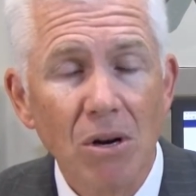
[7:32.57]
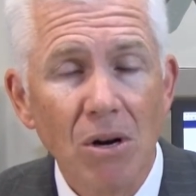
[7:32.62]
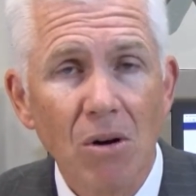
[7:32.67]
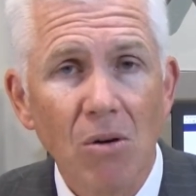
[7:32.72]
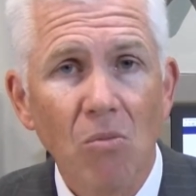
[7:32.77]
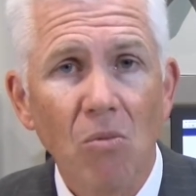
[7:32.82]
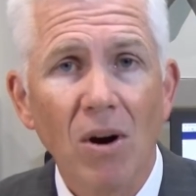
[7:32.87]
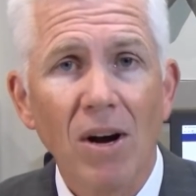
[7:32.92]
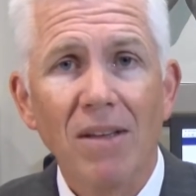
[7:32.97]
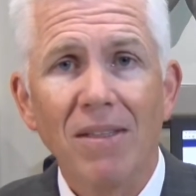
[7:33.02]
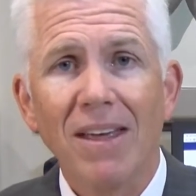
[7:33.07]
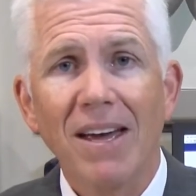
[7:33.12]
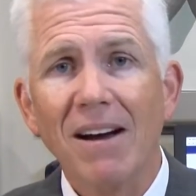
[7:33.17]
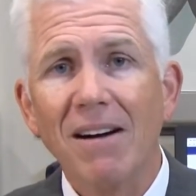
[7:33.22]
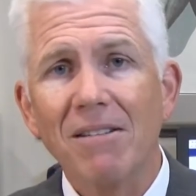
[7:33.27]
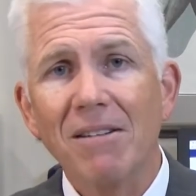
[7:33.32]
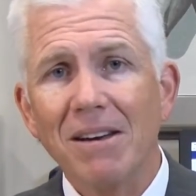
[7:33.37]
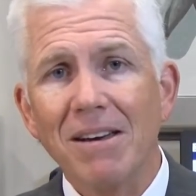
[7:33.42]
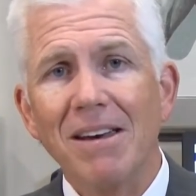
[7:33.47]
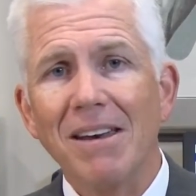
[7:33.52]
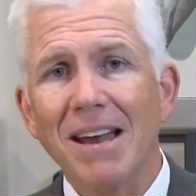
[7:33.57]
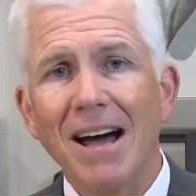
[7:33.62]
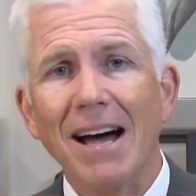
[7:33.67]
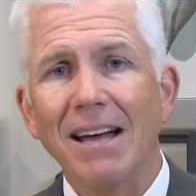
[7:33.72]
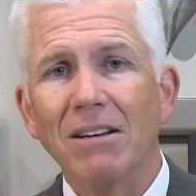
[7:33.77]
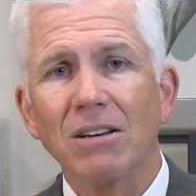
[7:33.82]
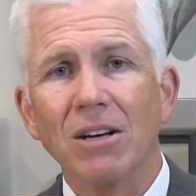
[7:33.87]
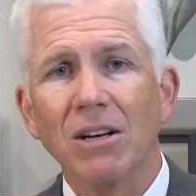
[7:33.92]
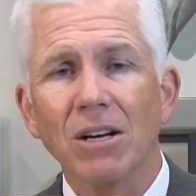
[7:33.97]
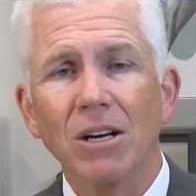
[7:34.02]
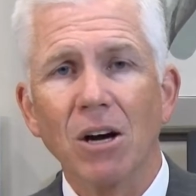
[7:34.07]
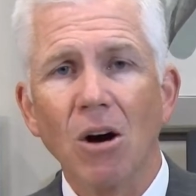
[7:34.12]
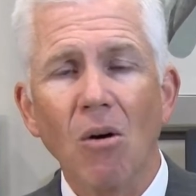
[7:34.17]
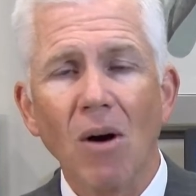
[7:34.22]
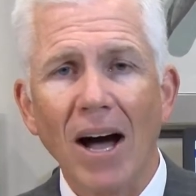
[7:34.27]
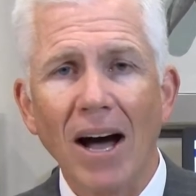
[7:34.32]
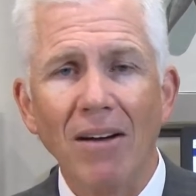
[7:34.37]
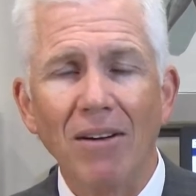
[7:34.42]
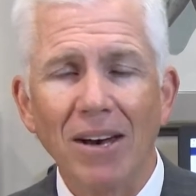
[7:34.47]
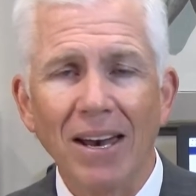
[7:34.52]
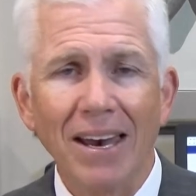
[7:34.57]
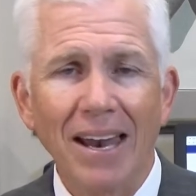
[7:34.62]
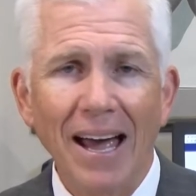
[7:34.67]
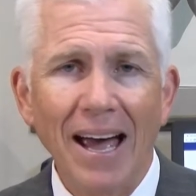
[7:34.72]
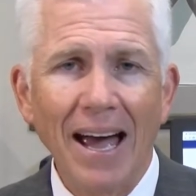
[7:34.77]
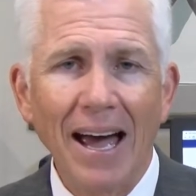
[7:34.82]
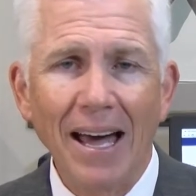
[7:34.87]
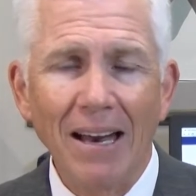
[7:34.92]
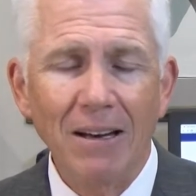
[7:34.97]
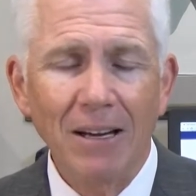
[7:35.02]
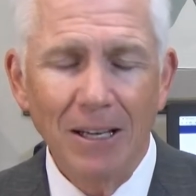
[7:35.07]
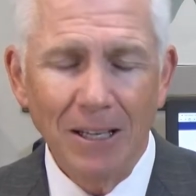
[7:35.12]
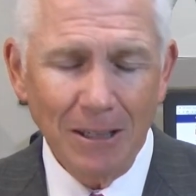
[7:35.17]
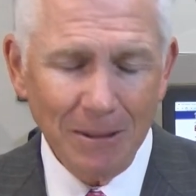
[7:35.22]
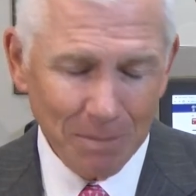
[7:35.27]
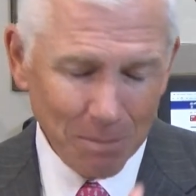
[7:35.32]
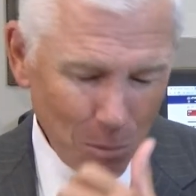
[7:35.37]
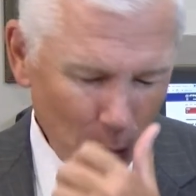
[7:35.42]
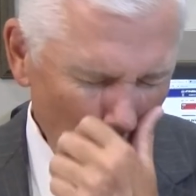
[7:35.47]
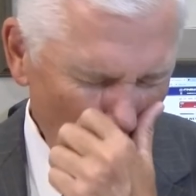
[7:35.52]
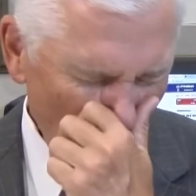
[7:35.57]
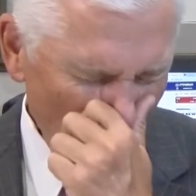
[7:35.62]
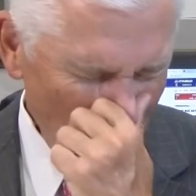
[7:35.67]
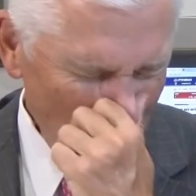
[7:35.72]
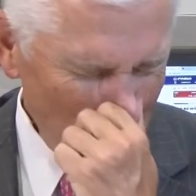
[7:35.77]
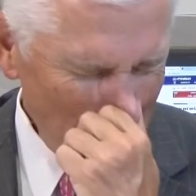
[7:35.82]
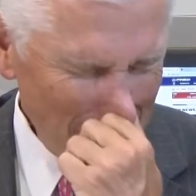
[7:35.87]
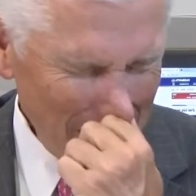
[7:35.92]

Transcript: where they're not going to go out and add more